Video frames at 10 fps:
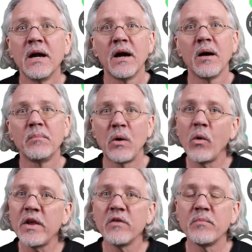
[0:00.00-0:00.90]
But
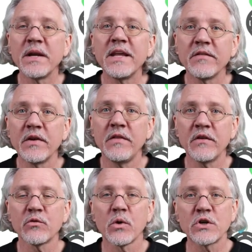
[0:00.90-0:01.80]
what you've been given in
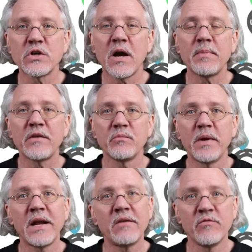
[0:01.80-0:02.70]
this workshop has
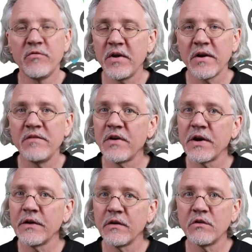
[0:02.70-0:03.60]
been a very,
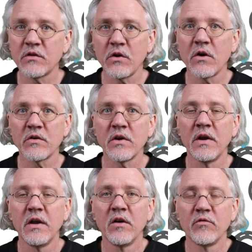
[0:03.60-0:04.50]
very good start
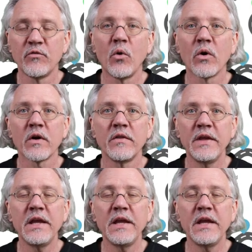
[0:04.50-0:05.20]
for